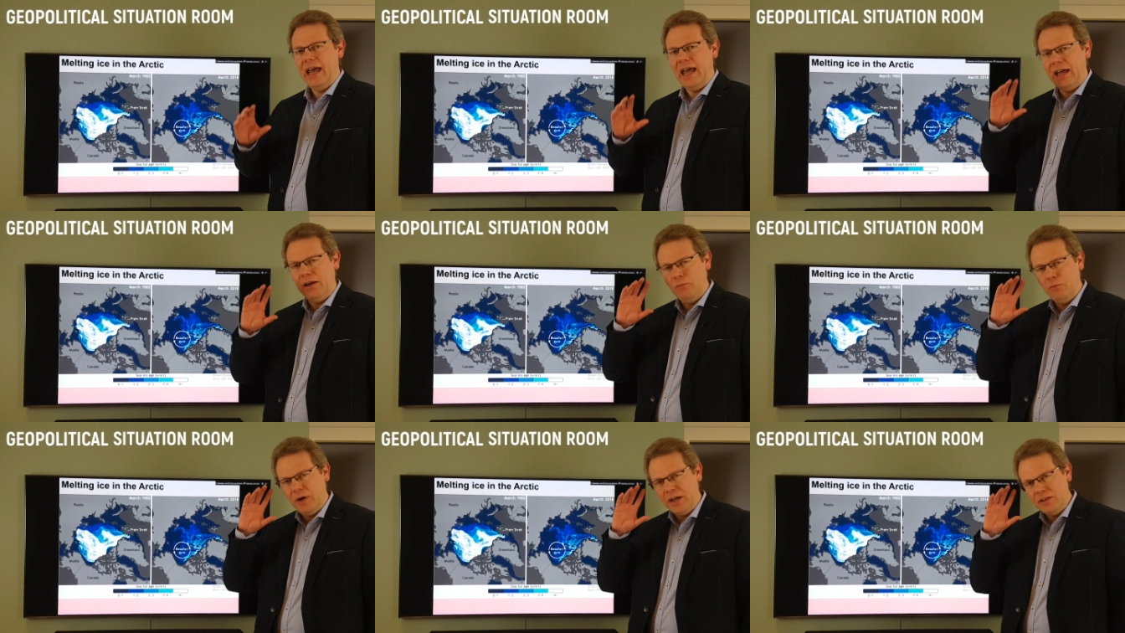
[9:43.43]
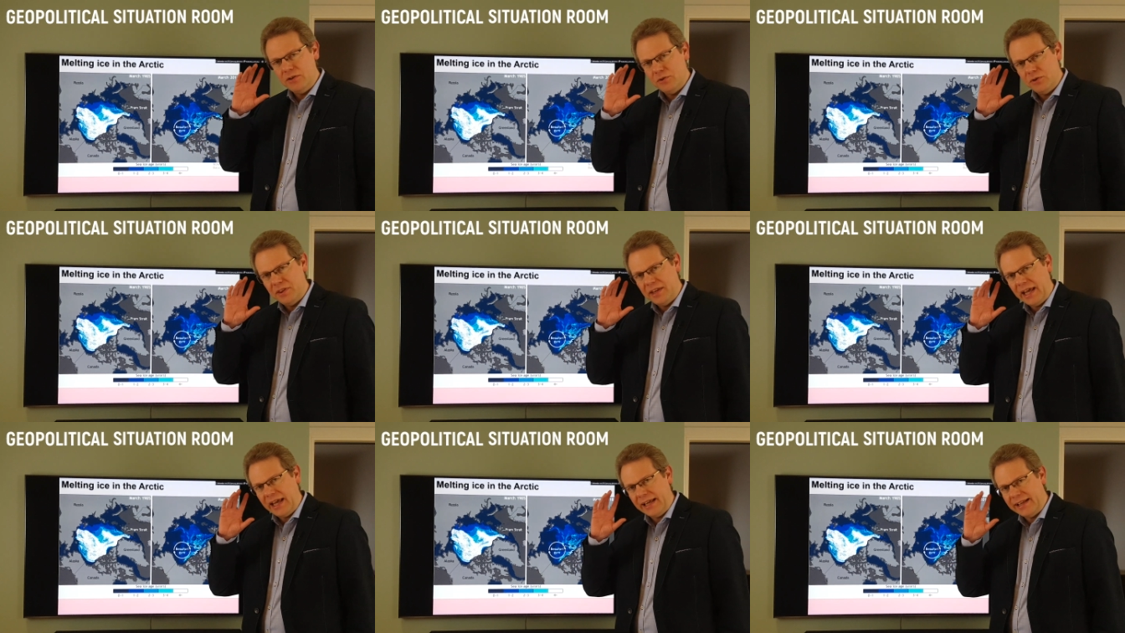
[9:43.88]
And when
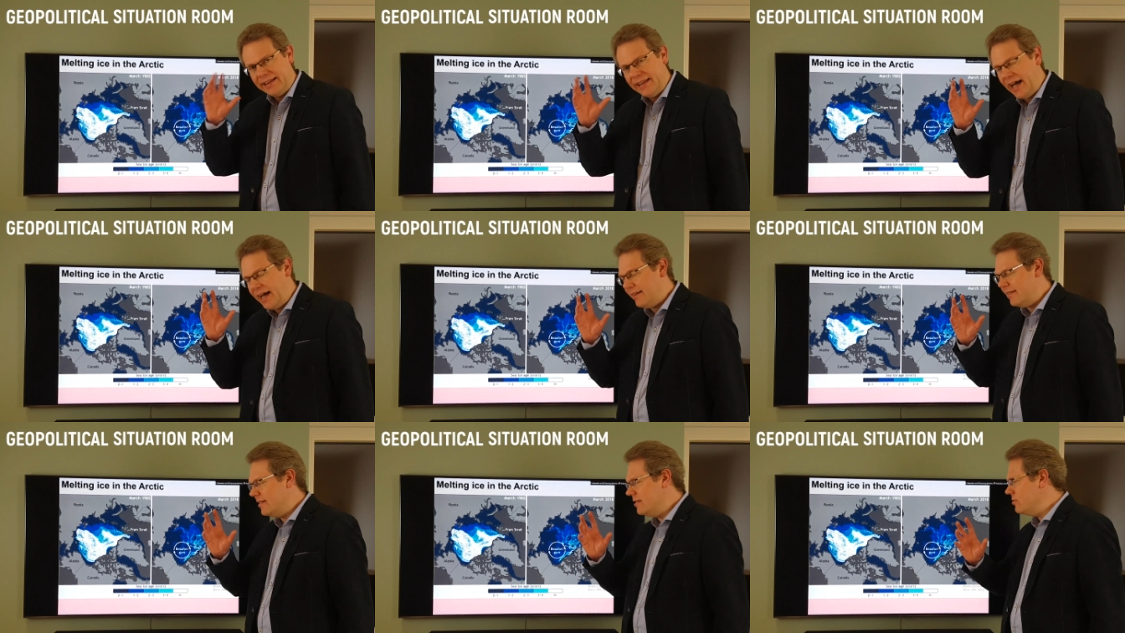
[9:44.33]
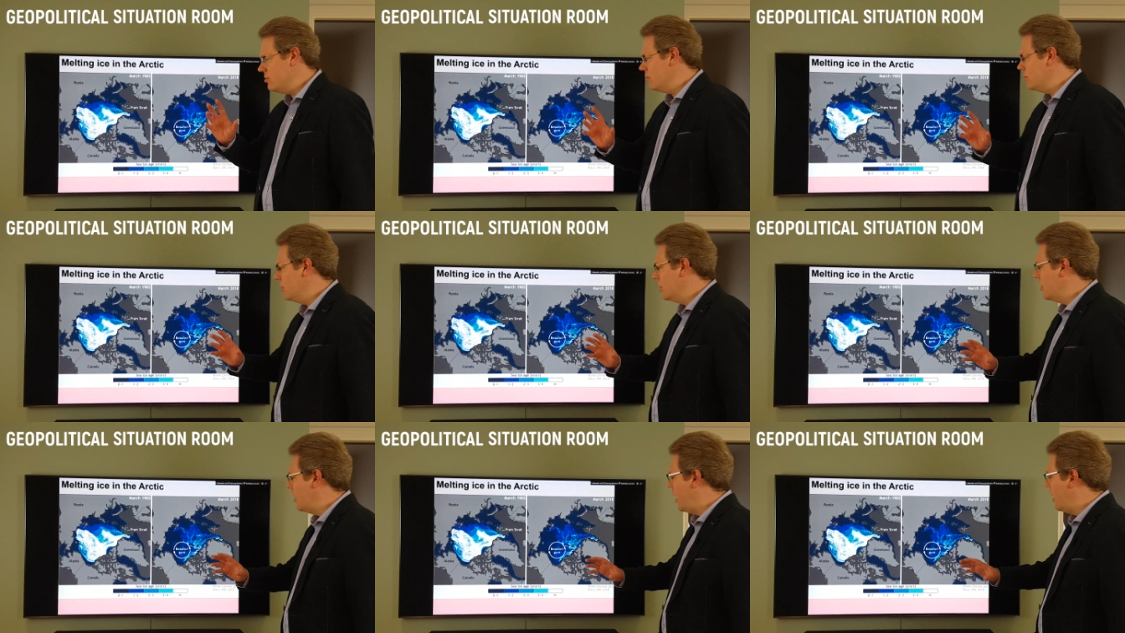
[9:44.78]
you take that
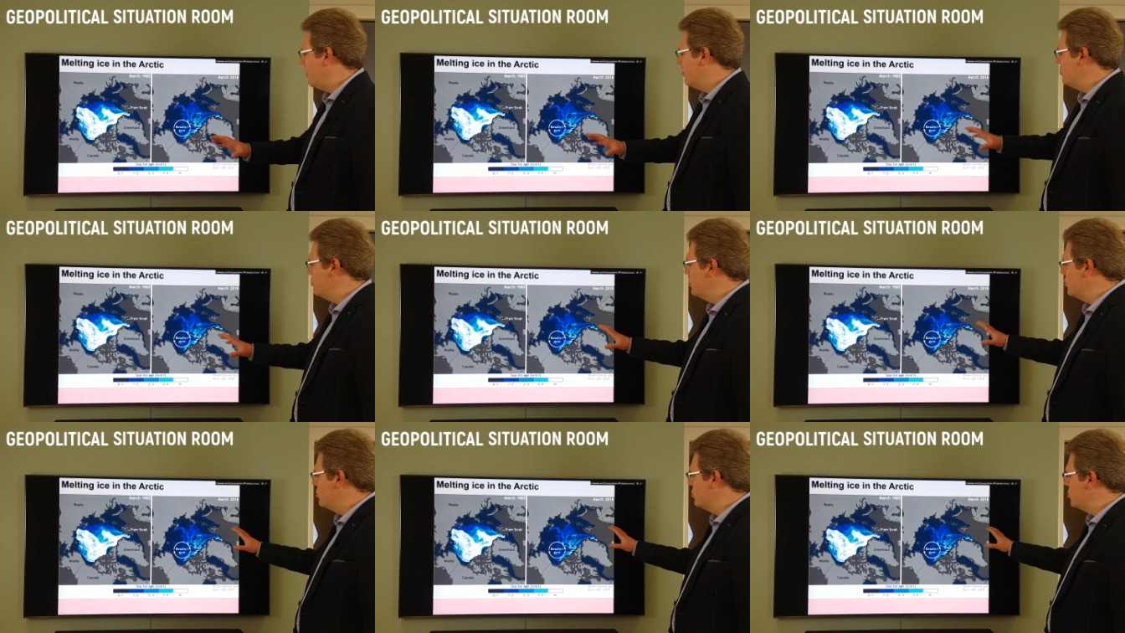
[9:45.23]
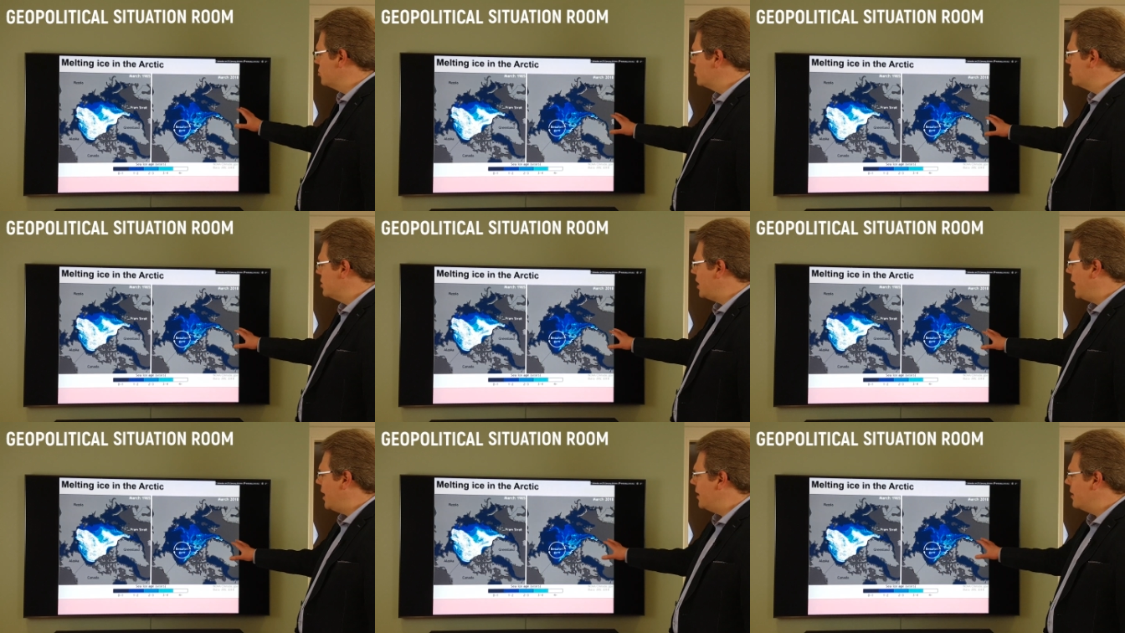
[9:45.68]
into account, you
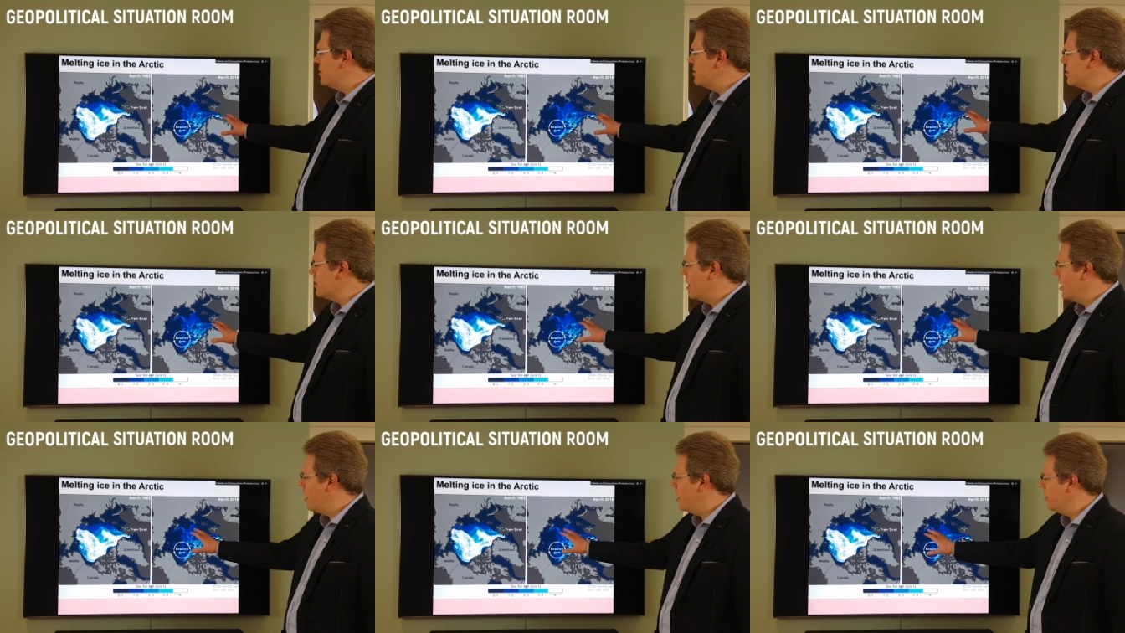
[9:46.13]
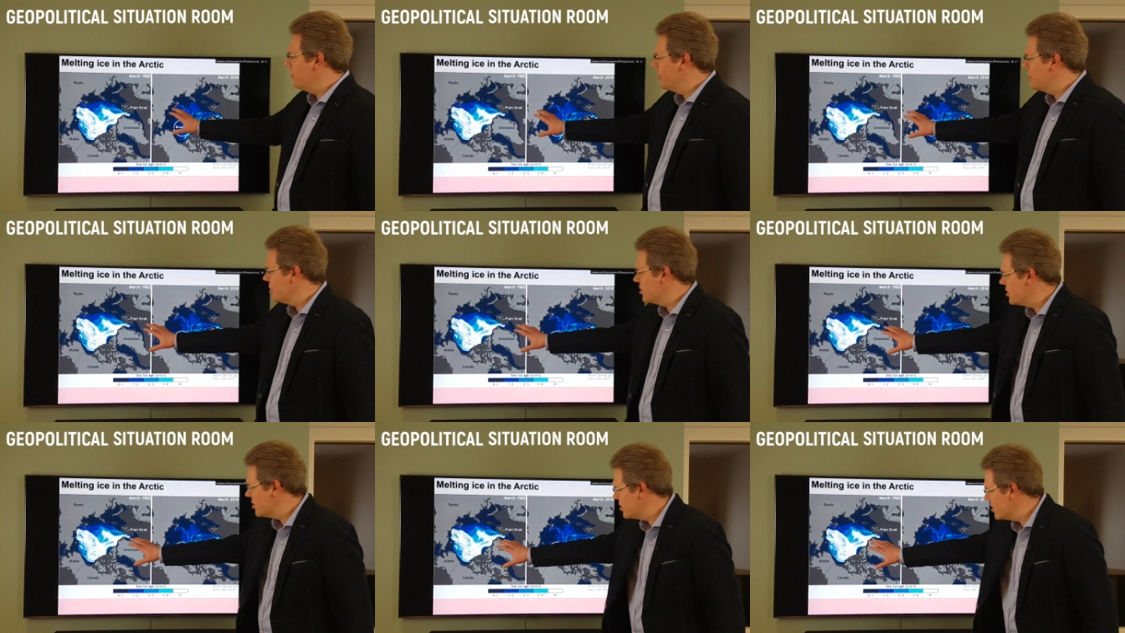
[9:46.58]
start
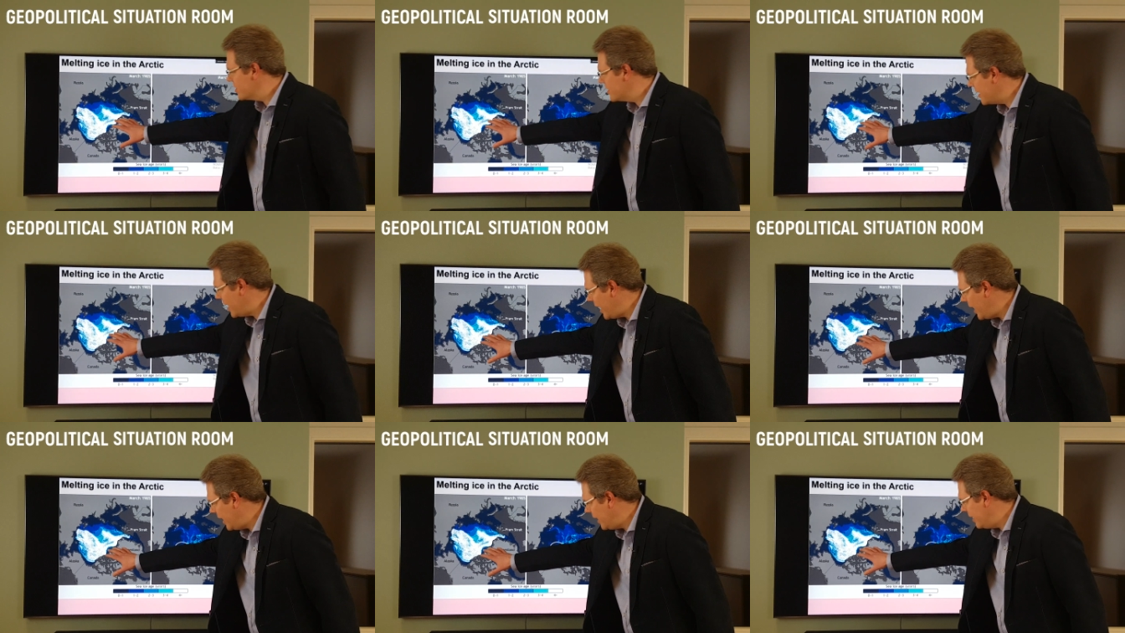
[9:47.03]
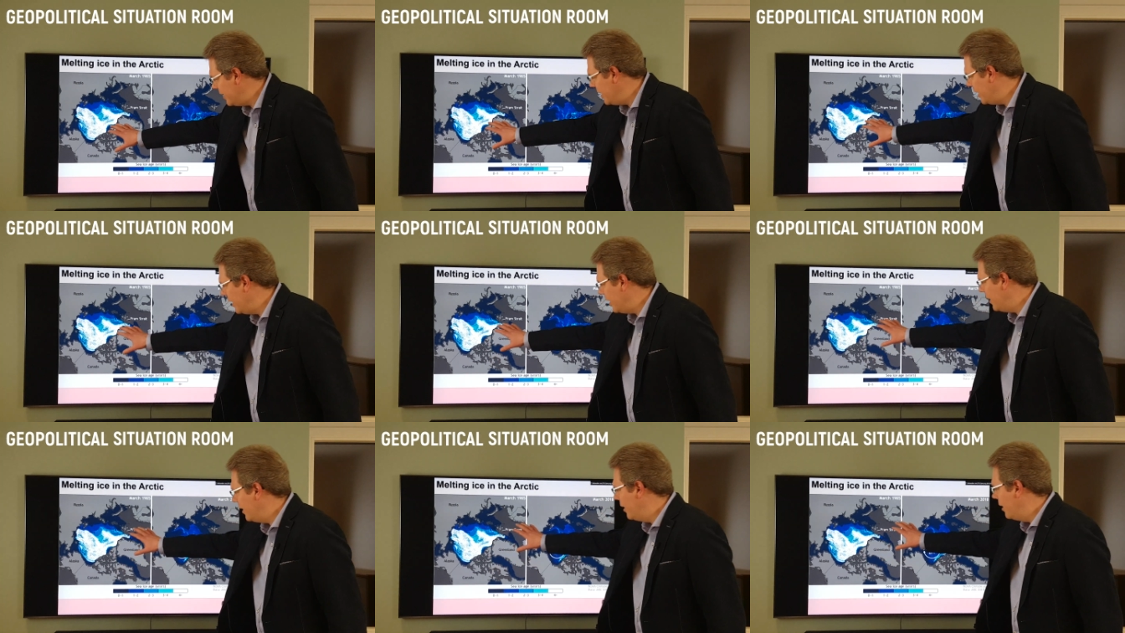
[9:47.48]

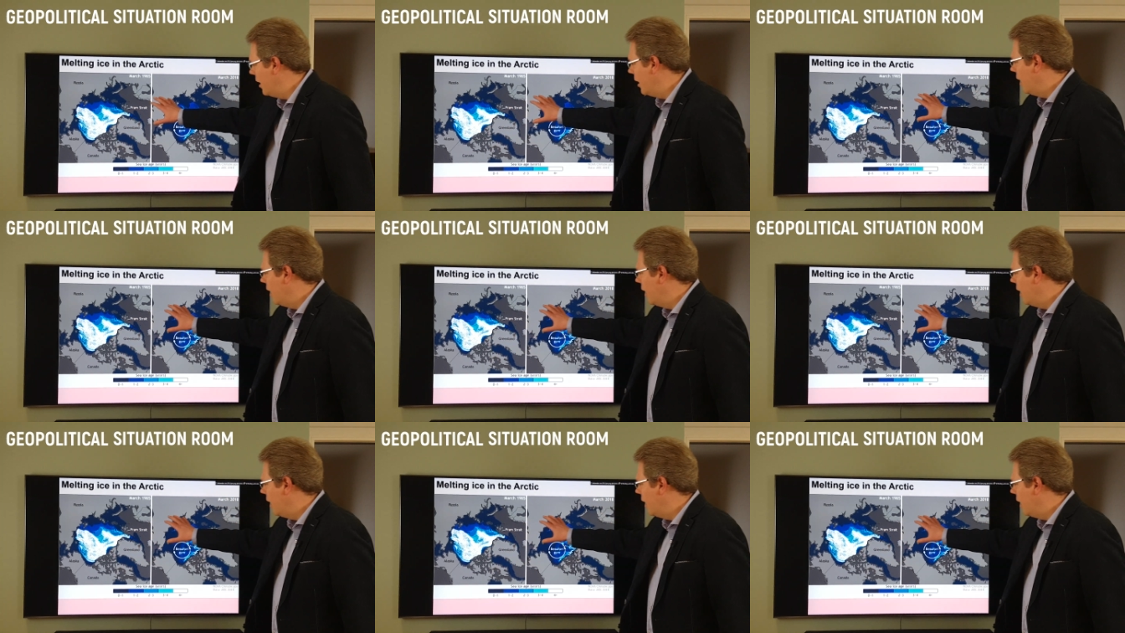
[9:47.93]
understanding